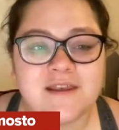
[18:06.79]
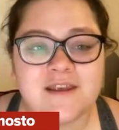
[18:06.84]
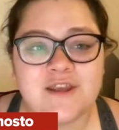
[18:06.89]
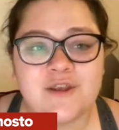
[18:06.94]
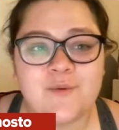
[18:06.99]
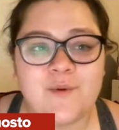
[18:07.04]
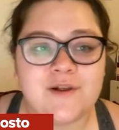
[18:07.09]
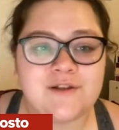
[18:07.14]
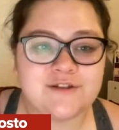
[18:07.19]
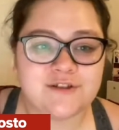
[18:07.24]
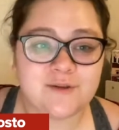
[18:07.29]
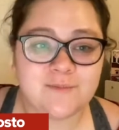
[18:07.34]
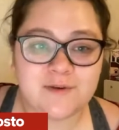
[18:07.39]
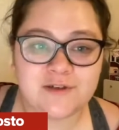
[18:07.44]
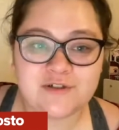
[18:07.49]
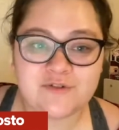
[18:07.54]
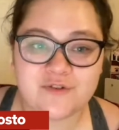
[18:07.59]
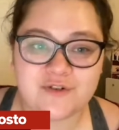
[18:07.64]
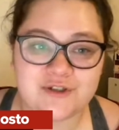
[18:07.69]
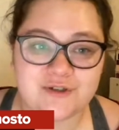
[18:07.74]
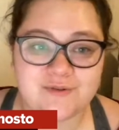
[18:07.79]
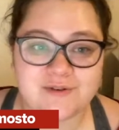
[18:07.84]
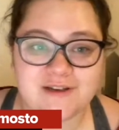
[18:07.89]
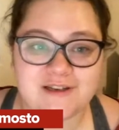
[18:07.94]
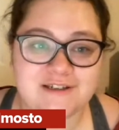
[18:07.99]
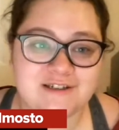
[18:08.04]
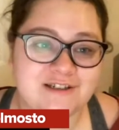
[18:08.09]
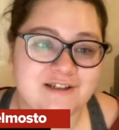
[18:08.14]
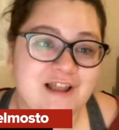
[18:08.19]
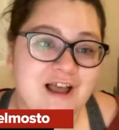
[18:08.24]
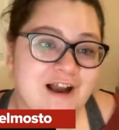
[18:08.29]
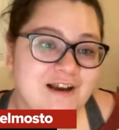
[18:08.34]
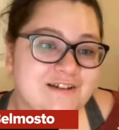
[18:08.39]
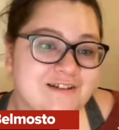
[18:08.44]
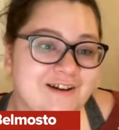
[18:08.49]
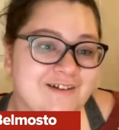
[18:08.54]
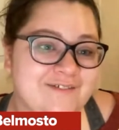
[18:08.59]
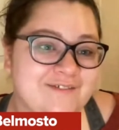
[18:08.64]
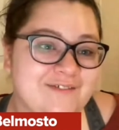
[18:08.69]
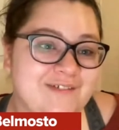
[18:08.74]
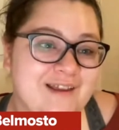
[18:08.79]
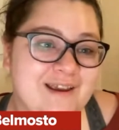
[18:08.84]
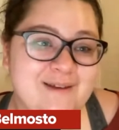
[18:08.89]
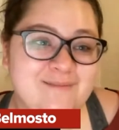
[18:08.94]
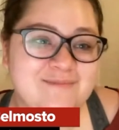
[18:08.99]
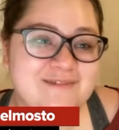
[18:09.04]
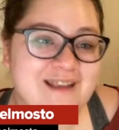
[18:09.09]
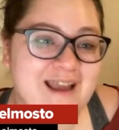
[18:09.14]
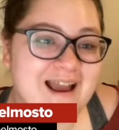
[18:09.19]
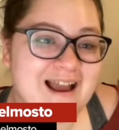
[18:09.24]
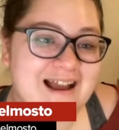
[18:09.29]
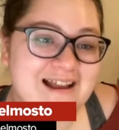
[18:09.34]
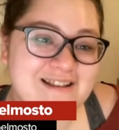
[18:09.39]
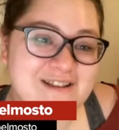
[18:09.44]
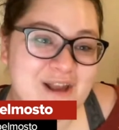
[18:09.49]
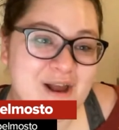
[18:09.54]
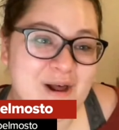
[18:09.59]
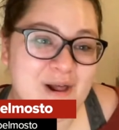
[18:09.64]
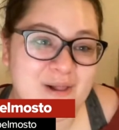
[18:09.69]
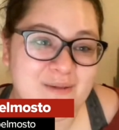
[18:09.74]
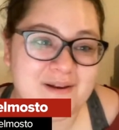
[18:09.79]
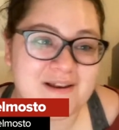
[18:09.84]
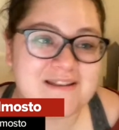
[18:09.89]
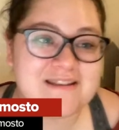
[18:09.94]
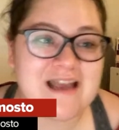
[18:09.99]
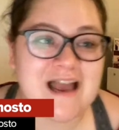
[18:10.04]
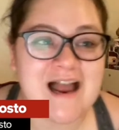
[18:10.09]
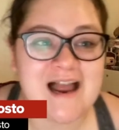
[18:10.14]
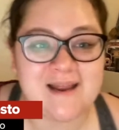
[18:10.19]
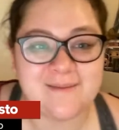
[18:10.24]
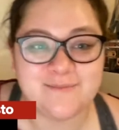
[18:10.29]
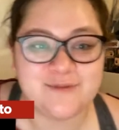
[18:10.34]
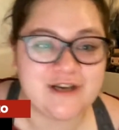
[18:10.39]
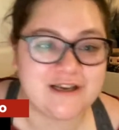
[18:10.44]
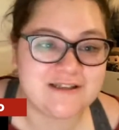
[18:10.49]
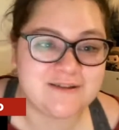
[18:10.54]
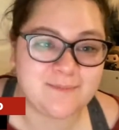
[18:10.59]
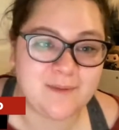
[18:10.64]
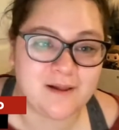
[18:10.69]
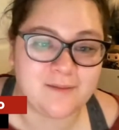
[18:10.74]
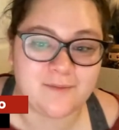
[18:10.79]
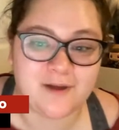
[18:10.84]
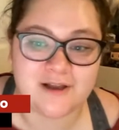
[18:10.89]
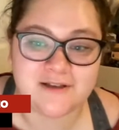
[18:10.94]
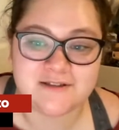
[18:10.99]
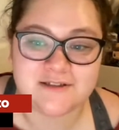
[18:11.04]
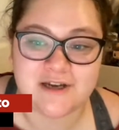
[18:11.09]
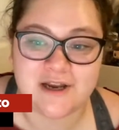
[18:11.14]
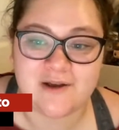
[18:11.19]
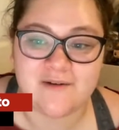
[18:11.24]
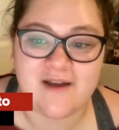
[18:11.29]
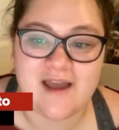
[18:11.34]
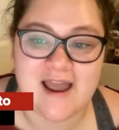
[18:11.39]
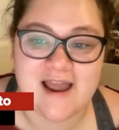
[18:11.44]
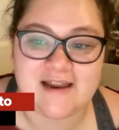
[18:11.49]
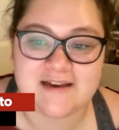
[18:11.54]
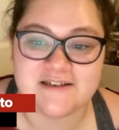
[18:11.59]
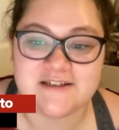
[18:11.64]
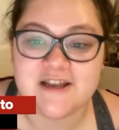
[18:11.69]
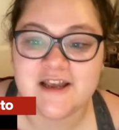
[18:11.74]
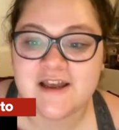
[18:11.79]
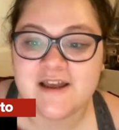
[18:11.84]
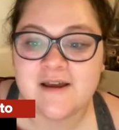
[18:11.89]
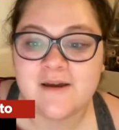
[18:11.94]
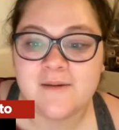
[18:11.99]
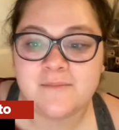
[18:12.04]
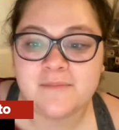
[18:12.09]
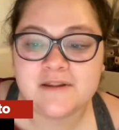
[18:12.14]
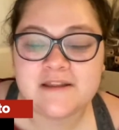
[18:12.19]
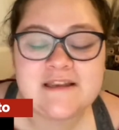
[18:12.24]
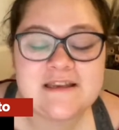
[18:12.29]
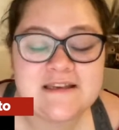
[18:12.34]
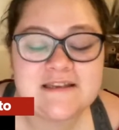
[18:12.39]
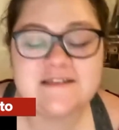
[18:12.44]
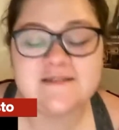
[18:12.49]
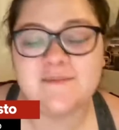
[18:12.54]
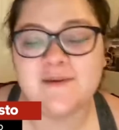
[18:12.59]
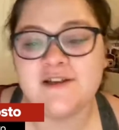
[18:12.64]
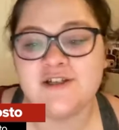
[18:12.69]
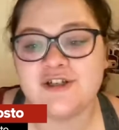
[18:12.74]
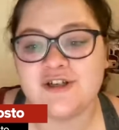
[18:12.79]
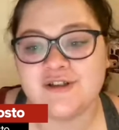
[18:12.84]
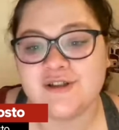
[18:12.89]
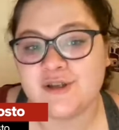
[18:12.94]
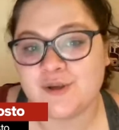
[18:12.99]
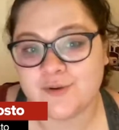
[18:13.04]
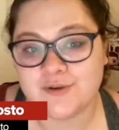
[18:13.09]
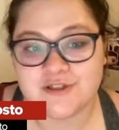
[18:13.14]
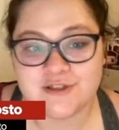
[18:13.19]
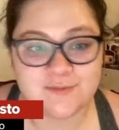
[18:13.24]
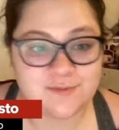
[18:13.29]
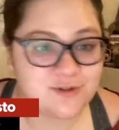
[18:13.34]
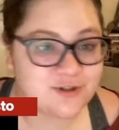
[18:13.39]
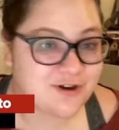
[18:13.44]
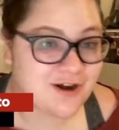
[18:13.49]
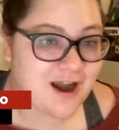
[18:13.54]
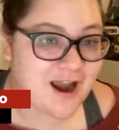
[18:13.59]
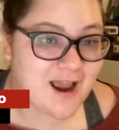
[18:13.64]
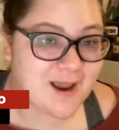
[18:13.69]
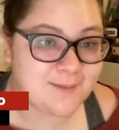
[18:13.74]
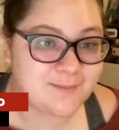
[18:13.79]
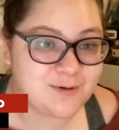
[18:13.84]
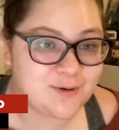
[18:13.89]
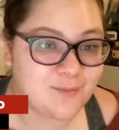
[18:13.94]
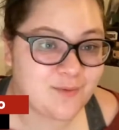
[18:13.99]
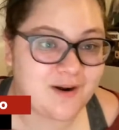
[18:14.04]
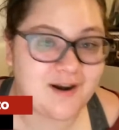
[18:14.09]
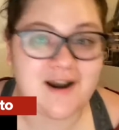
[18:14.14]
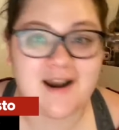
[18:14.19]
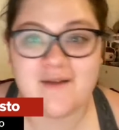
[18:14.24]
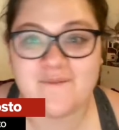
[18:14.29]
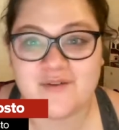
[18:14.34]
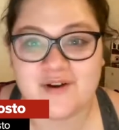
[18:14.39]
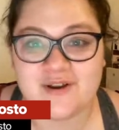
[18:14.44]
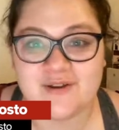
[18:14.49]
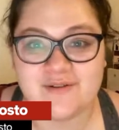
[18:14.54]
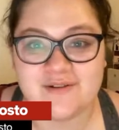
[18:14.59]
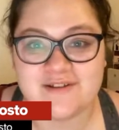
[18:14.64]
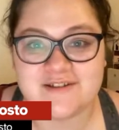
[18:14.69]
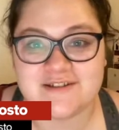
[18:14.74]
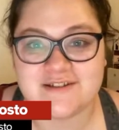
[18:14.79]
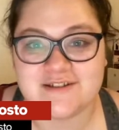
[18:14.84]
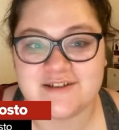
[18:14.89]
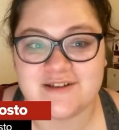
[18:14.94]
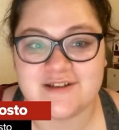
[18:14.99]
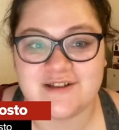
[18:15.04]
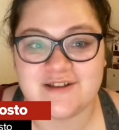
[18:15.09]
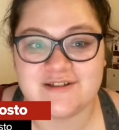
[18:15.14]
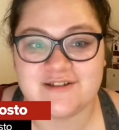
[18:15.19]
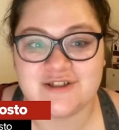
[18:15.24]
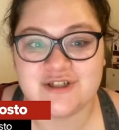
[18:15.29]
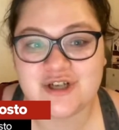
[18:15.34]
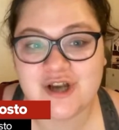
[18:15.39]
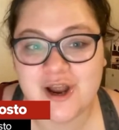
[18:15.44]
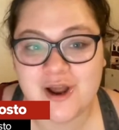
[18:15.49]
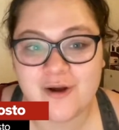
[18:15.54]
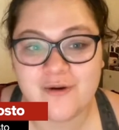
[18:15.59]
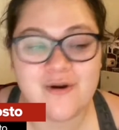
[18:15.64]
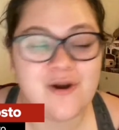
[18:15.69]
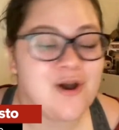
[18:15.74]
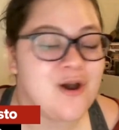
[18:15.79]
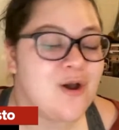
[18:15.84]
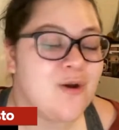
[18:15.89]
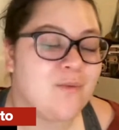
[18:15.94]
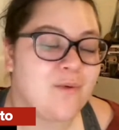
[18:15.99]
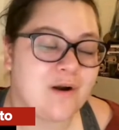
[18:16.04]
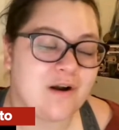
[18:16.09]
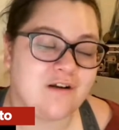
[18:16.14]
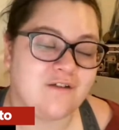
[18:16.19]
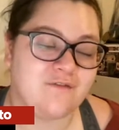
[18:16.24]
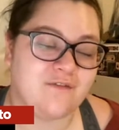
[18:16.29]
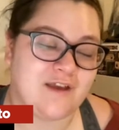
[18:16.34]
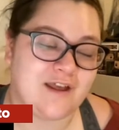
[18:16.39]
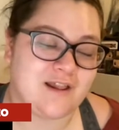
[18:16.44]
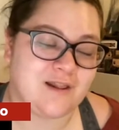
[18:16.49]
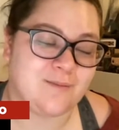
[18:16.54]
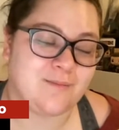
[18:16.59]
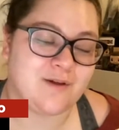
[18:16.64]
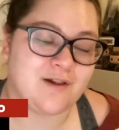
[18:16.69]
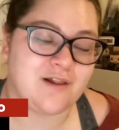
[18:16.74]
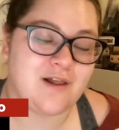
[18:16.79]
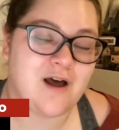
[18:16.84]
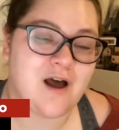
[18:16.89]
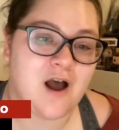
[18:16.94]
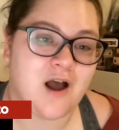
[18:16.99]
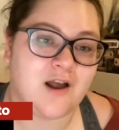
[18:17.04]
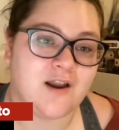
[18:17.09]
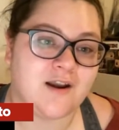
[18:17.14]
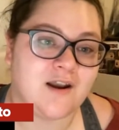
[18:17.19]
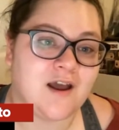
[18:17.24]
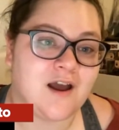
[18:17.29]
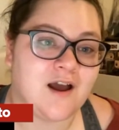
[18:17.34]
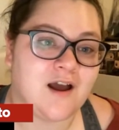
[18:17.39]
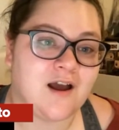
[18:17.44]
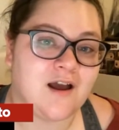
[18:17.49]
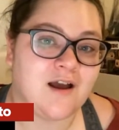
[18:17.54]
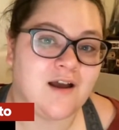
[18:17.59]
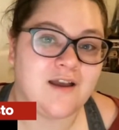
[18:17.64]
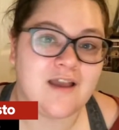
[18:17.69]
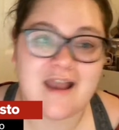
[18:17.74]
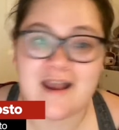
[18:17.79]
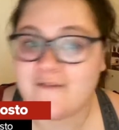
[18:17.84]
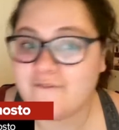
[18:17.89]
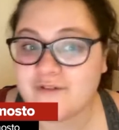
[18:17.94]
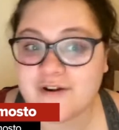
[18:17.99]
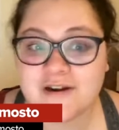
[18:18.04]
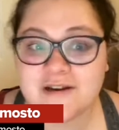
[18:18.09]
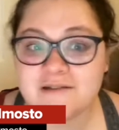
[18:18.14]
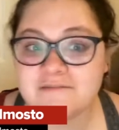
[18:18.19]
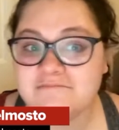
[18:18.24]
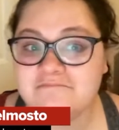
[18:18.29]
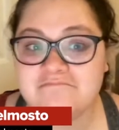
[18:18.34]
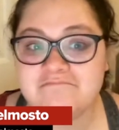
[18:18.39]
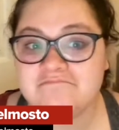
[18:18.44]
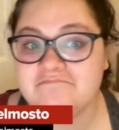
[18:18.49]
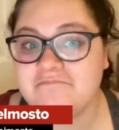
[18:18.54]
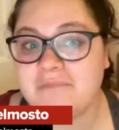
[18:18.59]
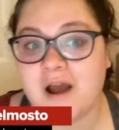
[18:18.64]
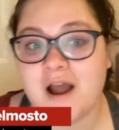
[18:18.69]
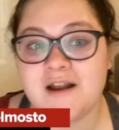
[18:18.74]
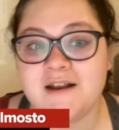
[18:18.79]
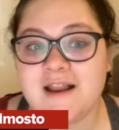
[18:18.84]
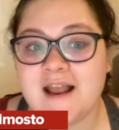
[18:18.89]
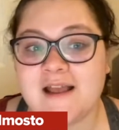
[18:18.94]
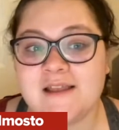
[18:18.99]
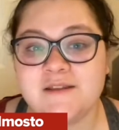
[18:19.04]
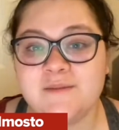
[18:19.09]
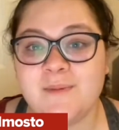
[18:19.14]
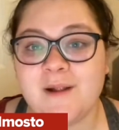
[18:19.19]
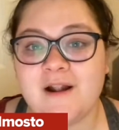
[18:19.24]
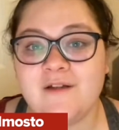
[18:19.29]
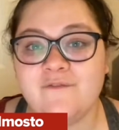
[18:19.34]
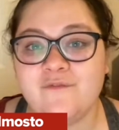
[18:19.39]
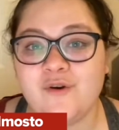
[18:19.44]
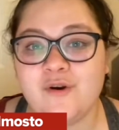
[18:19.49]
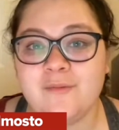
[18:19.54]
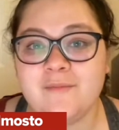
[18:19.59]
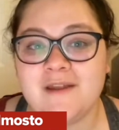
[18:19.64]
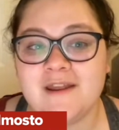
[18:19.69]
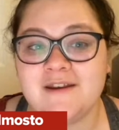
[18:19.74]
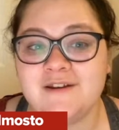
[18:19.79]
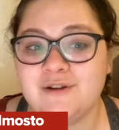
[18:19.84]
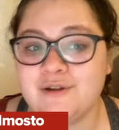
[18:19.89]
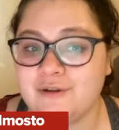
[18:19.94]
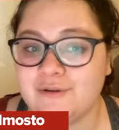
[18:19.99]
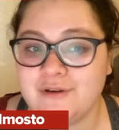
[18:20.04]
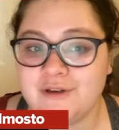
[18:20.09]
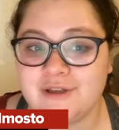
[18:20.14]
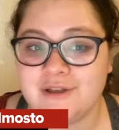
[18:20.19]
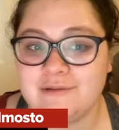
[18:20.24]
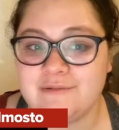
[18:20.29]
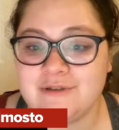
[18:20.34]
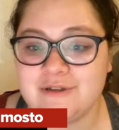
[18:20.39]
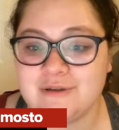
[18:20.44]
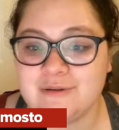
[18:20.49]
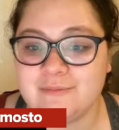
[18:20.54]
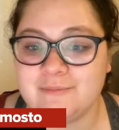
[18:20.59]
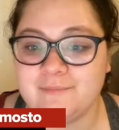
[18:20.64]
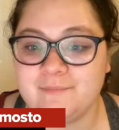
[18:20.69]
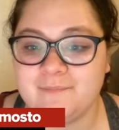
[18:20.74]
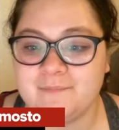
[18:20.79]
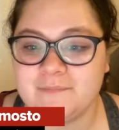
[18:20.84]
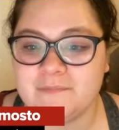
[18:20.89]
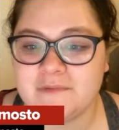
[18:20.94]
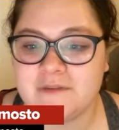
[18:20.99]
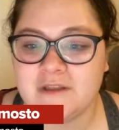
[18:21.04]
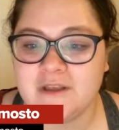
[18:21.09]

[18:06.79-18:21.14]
Thank you all so much for tuning into Locked On Flames. As always, I'm Jess Belmosto, and please make sure that you are subscribed wherever you listen to this show. We're available on uh, every podcast platform, including YouTube.